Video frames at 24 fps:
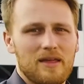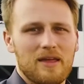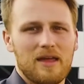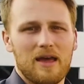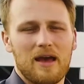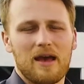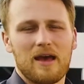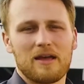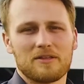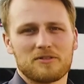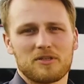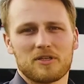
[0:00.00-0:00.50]

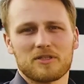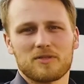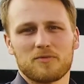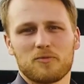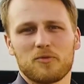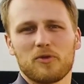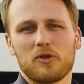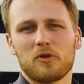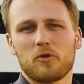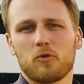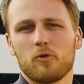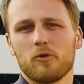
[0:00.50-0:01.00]
Uh, it's got
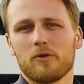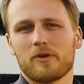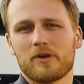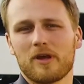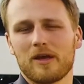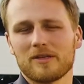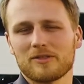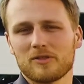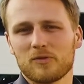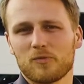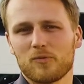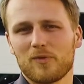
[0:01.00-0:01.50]
some really cool
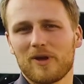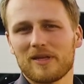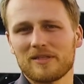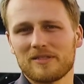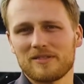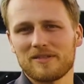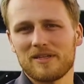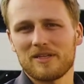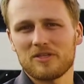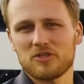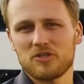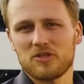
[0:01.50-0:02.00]
custom red
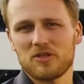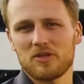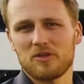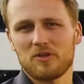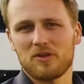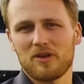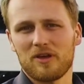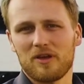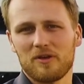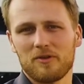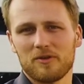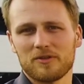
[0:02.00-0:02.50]

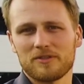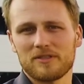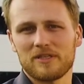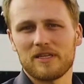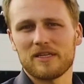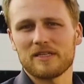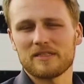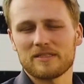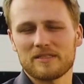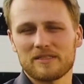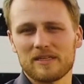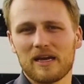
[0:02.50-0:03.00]
stitching uh, you'll
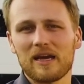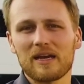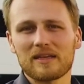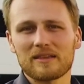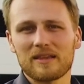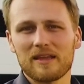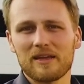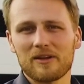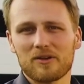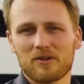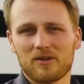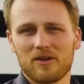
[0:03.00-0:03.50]
see
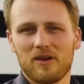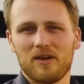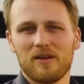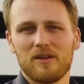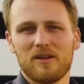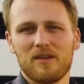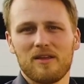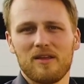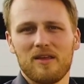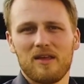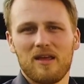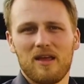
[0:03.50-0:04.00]
inside later on.
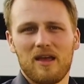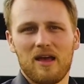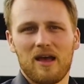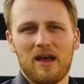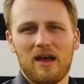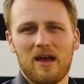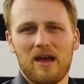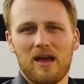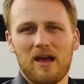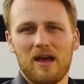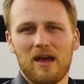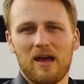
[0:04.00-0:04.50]

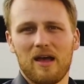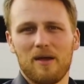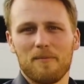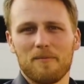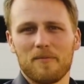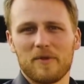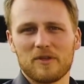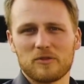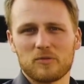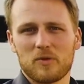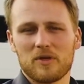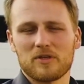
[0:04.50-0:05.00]

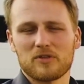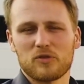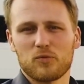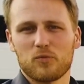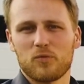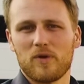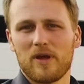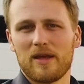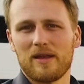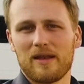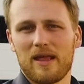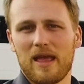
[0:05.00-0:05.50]
Um, as well as
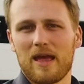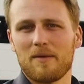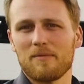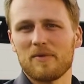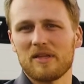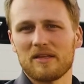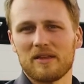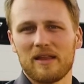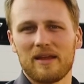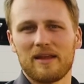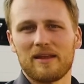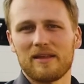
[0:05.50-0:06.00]
some red
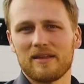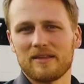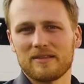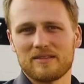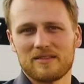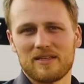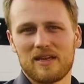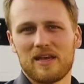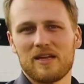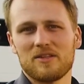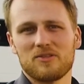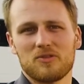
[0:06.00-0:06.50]
ambient lighting
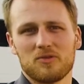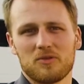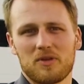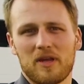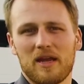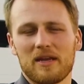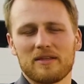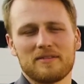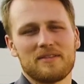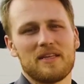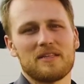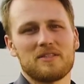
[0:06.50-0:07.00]
inside. So it
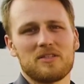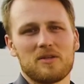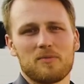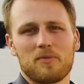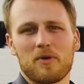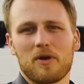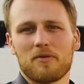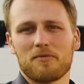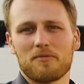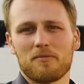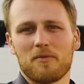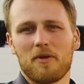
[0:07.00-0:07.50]
kind of sets it
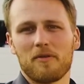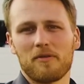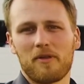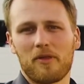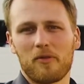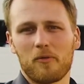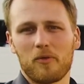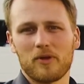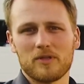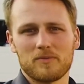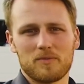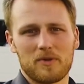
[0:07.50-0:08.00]
apart from all the
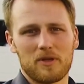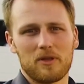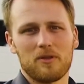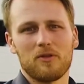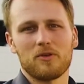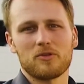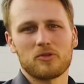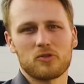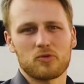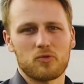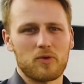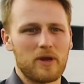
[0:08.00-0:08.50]
other ones, but it
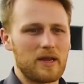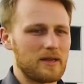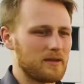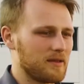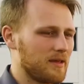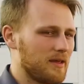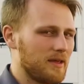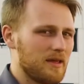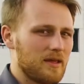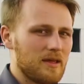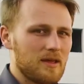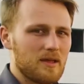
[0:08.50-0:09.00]
looks great.
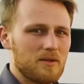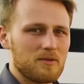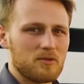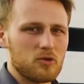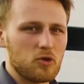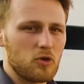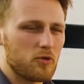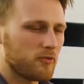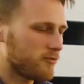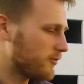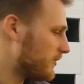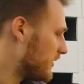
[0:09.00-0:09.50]

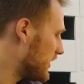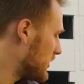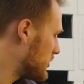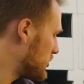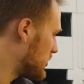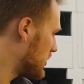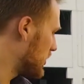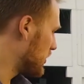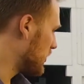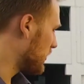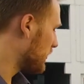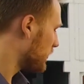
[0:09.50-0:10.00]
New for
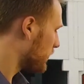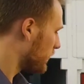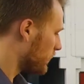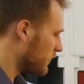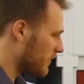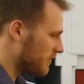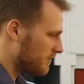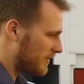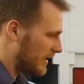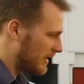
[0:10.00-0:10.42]
this year, we've